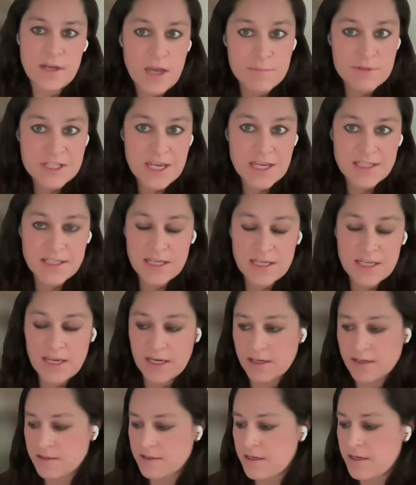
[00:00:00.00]

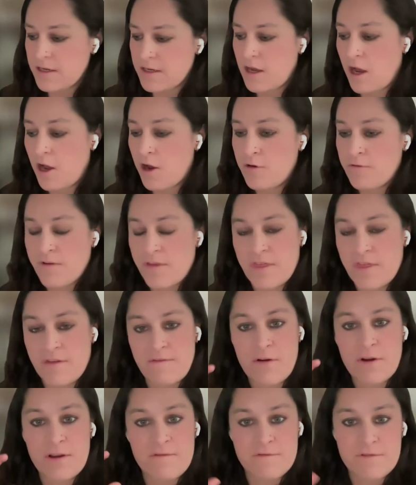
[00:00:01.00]
obsessing over the
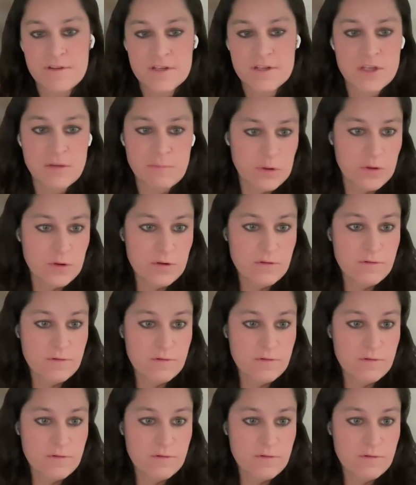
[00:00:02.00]
very visible